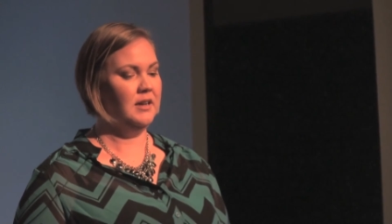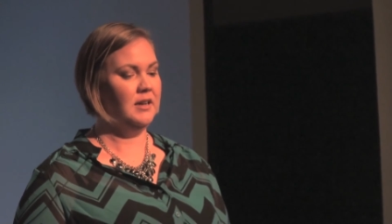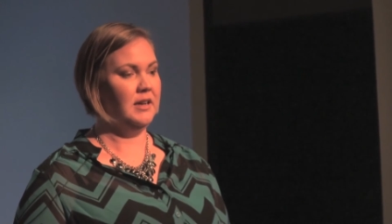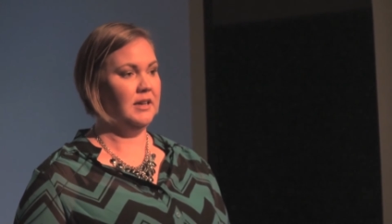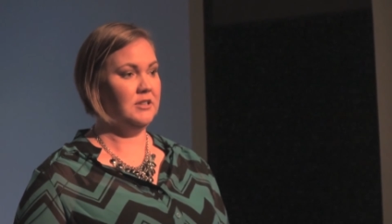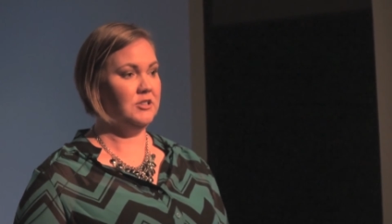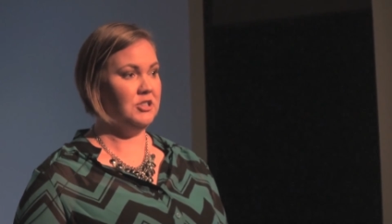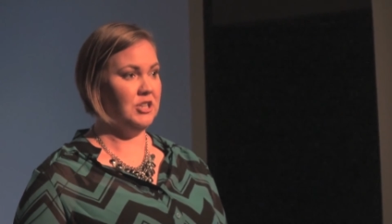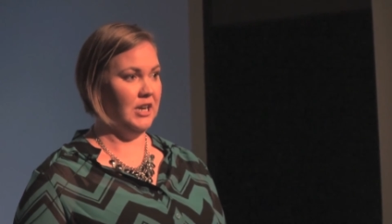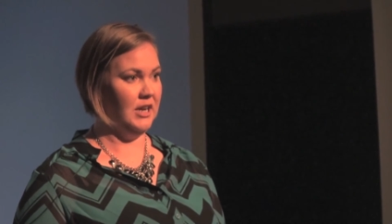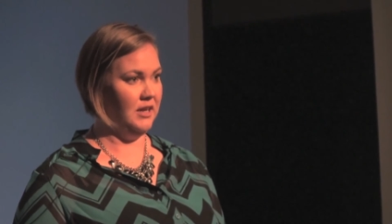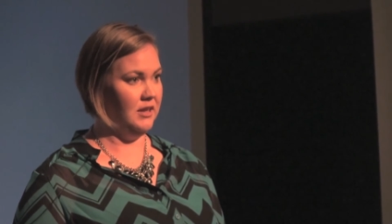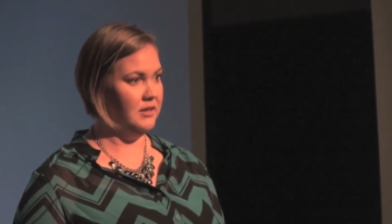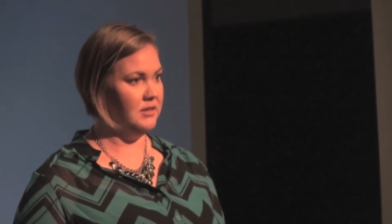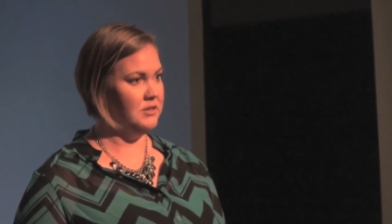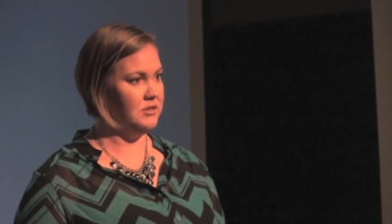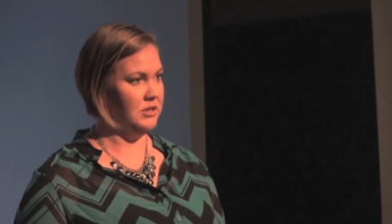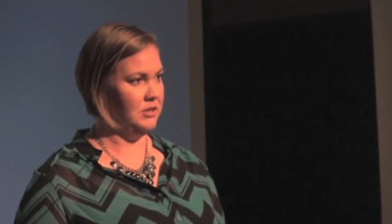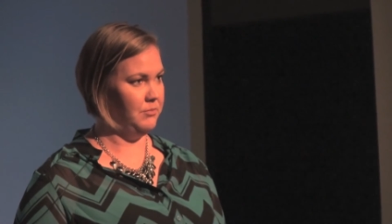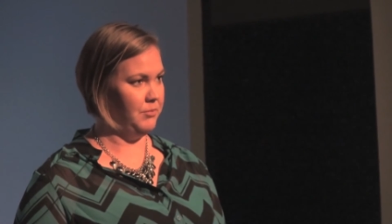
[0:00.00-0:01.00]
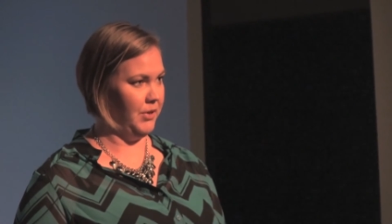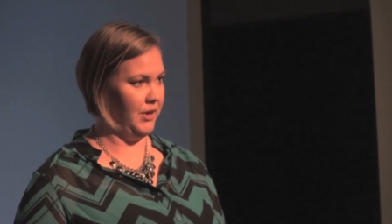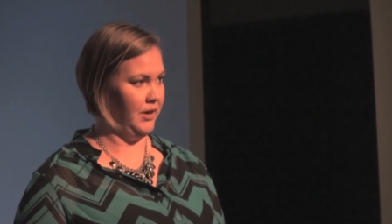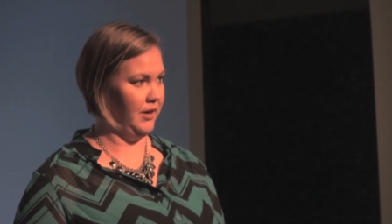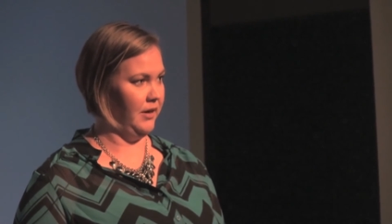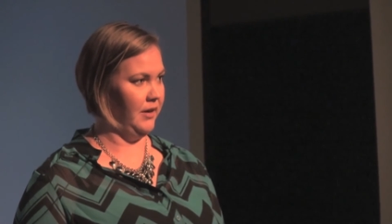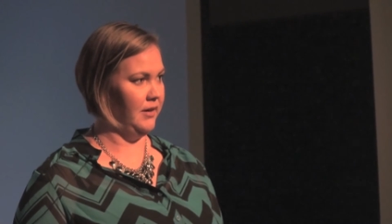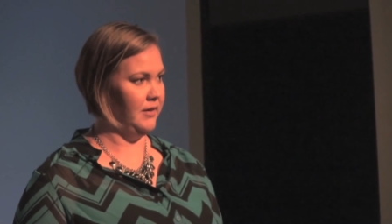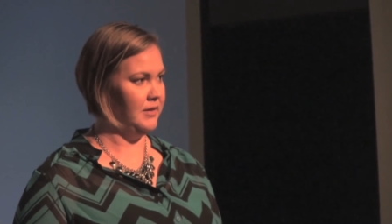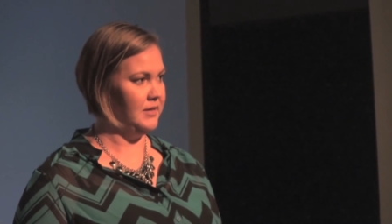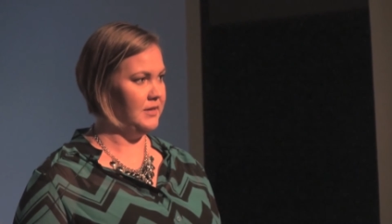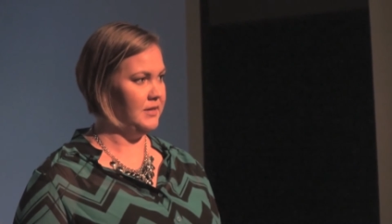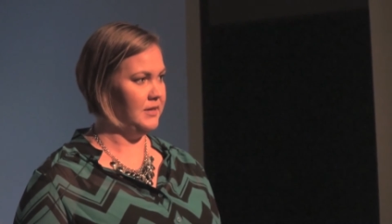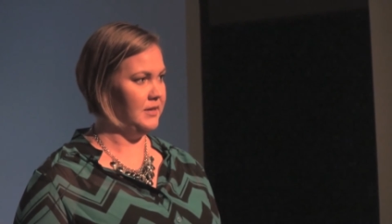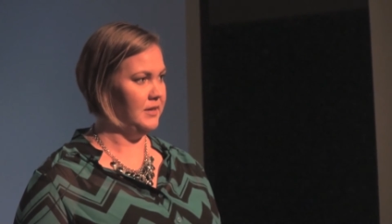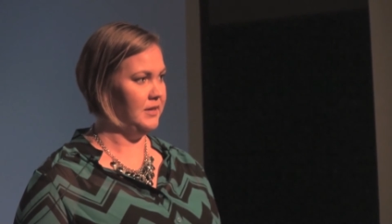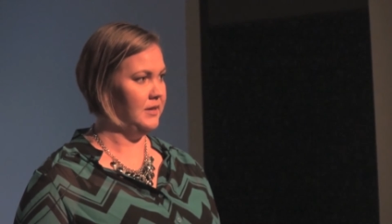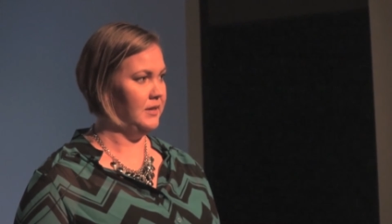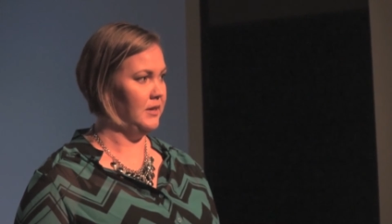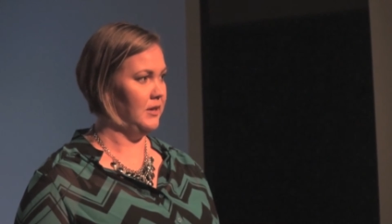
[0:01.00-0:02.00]
and challenging part
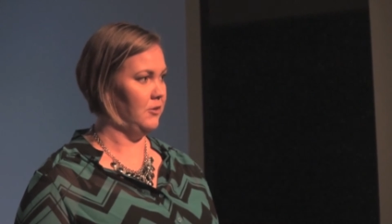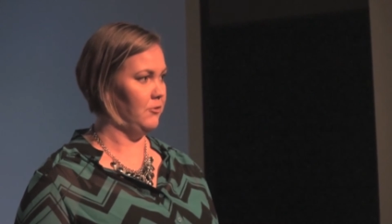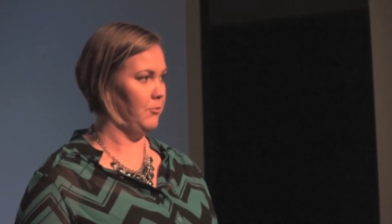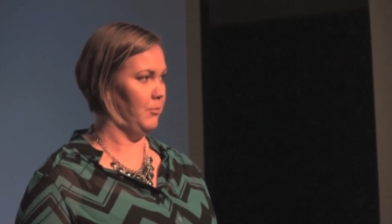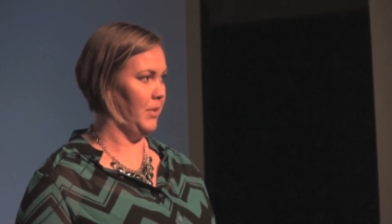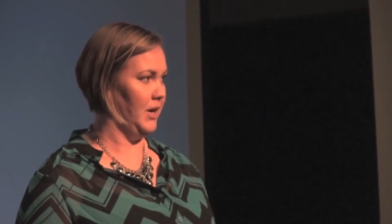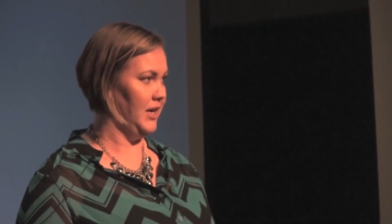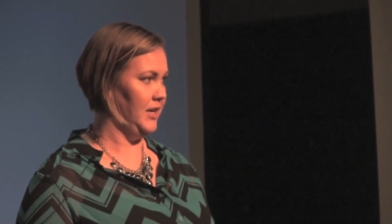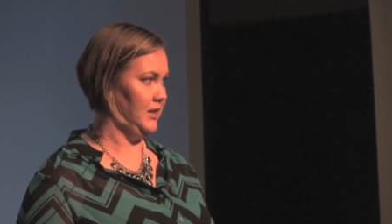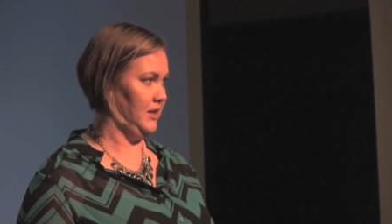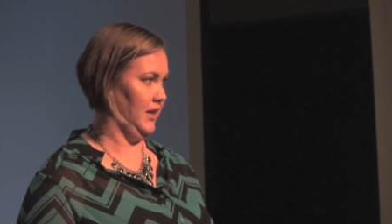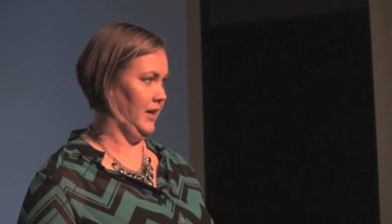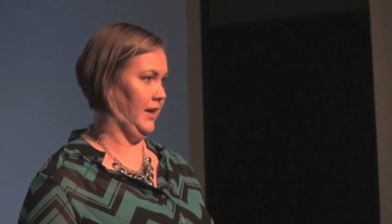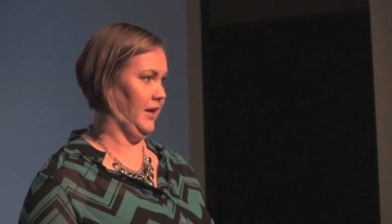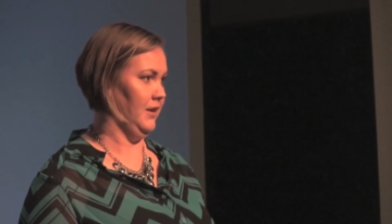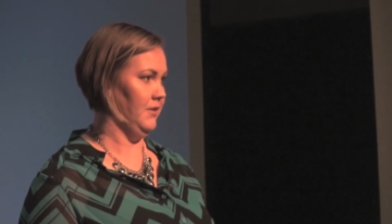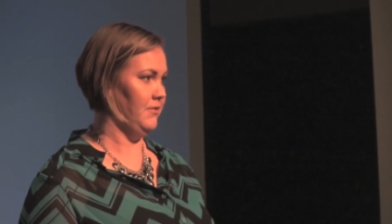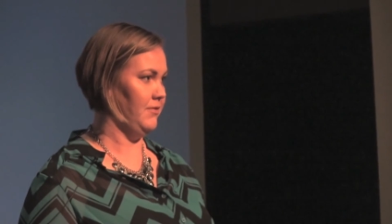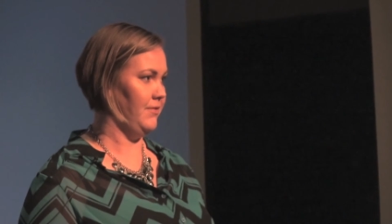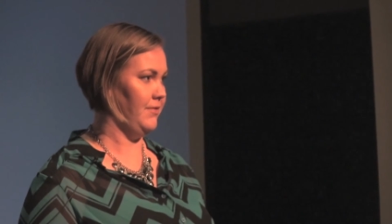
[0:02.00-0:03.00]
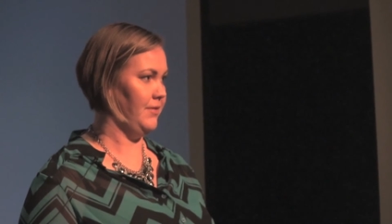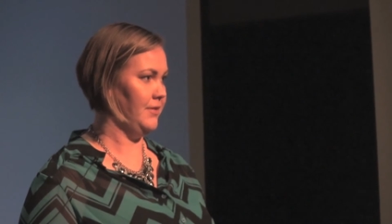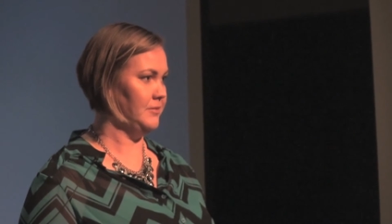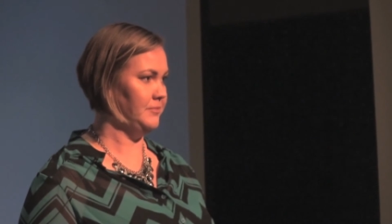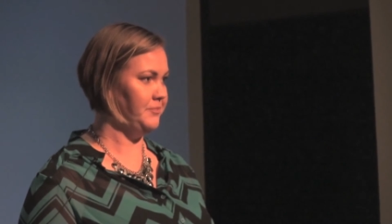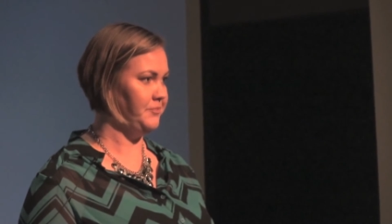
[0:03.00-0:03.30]
of my life,